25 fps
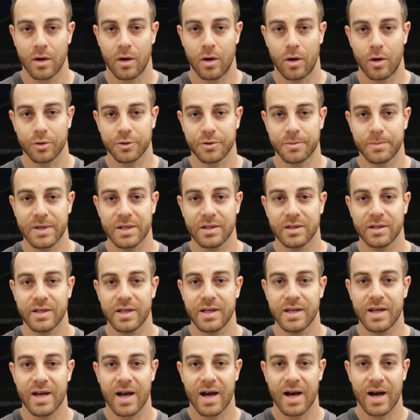
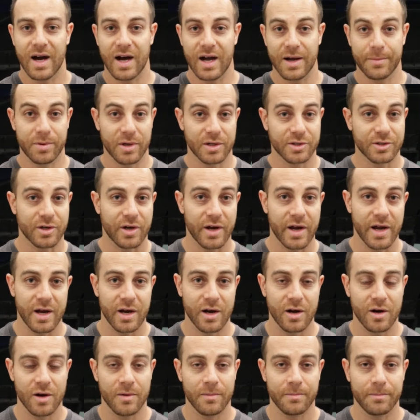Ultimately, high pressure
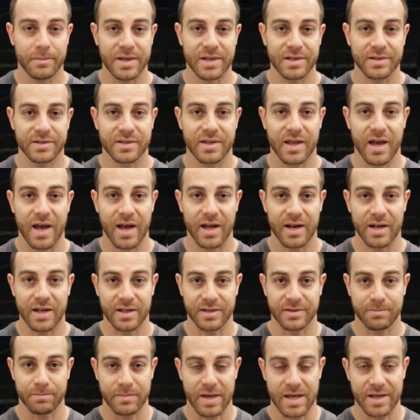air means that
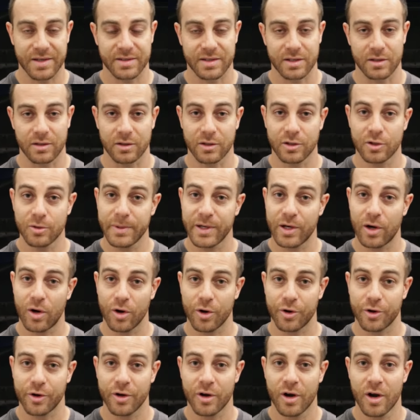it makes it a little bit
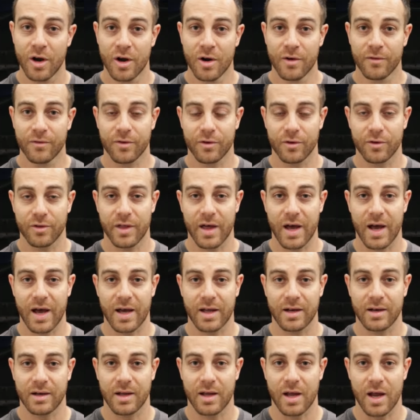harder for
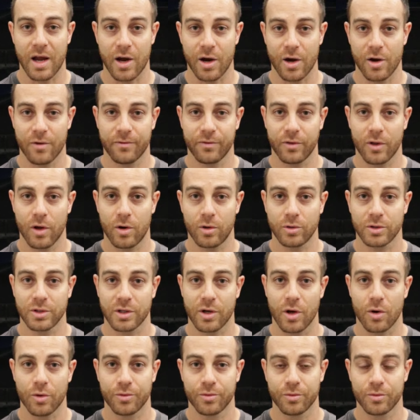that airflow to
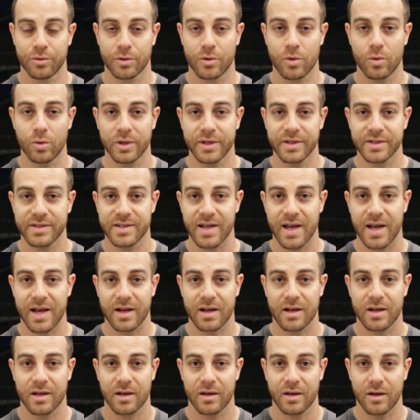go through the cooling
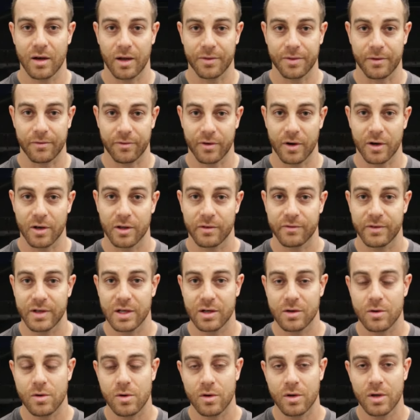stack at the front of the
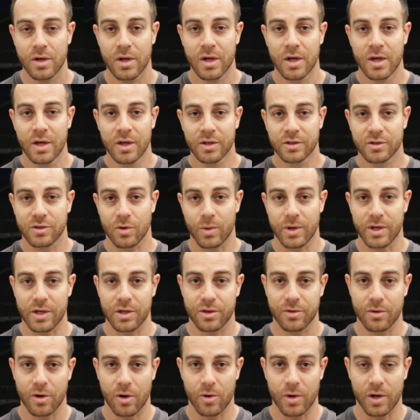vehicle. So when you
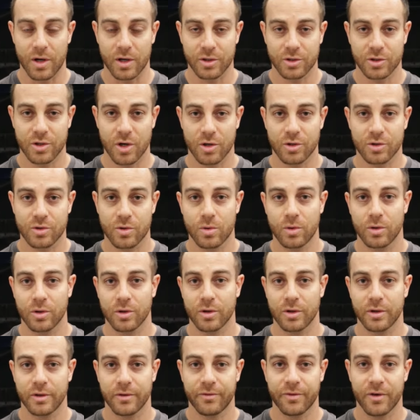throw a charge
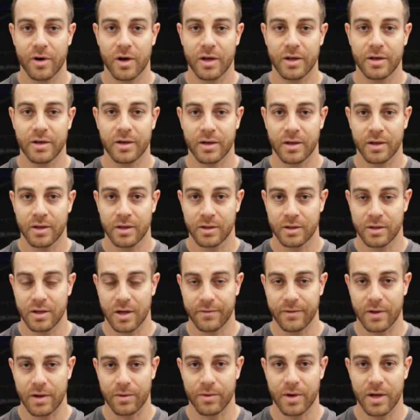cooler in the front, you
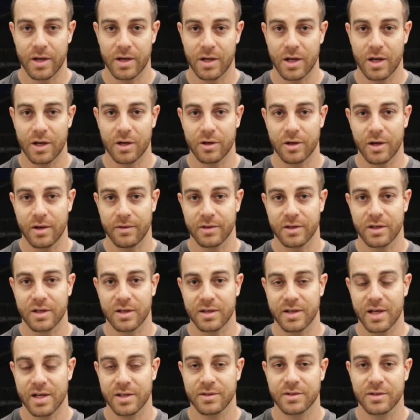have that radiator, you have the
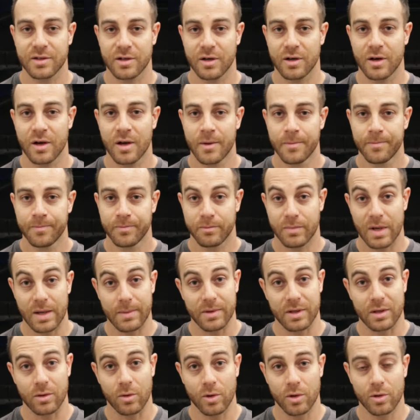condenser,
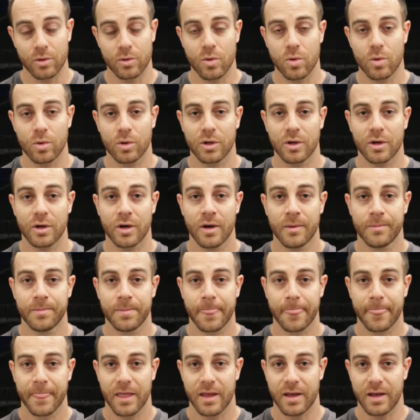maybe an oil cooler,
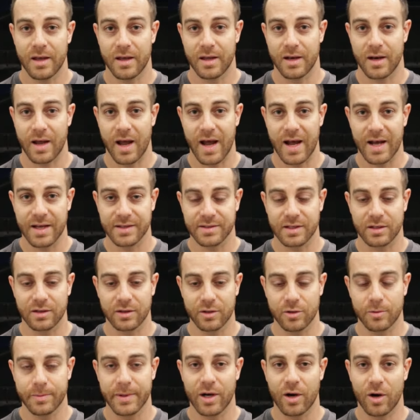it has a
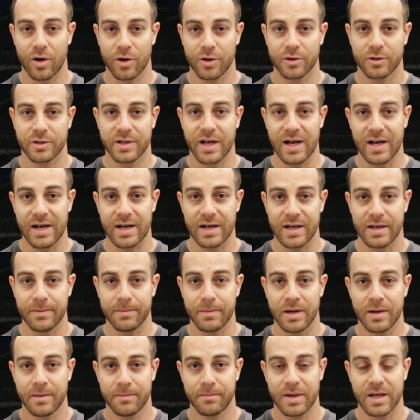little bit harder
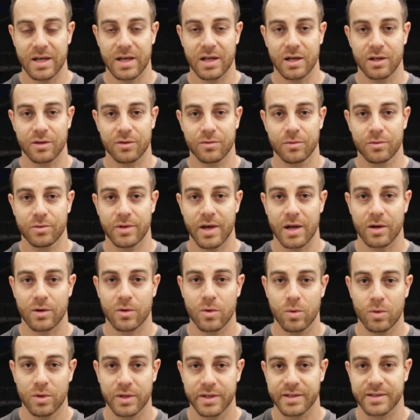time making it through that
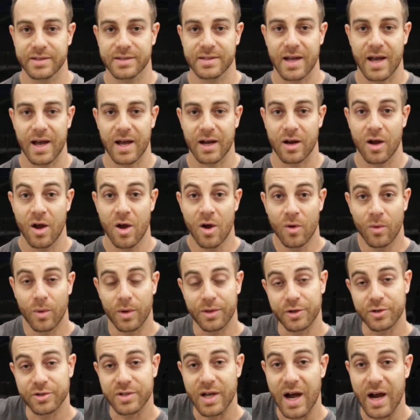cooling stack
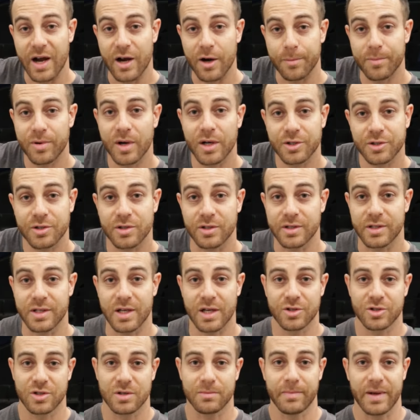when there's higher pressure in the
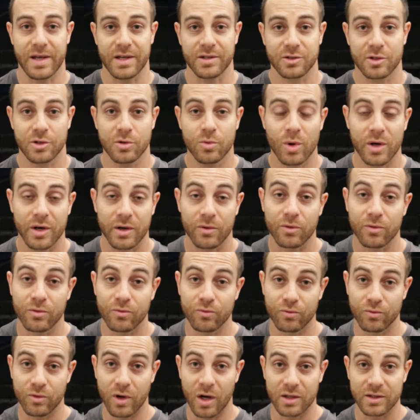engine bay. So you wanna
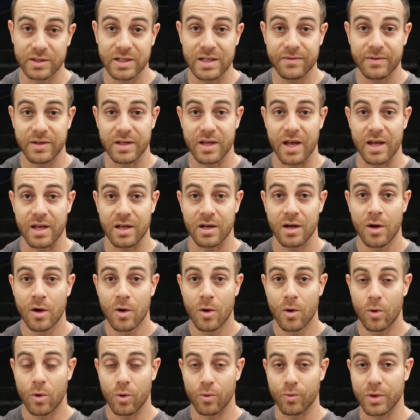alleviate
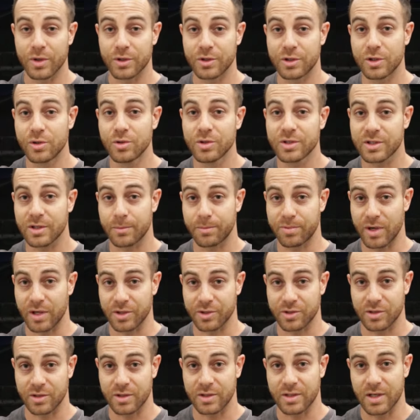or reduce the
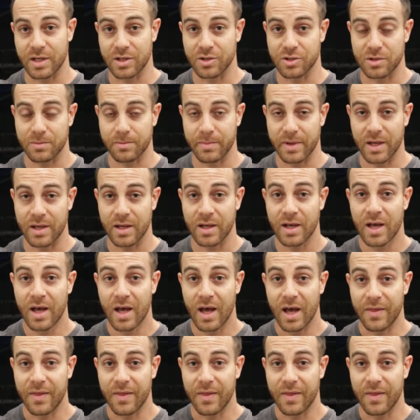pressure in the engine bay.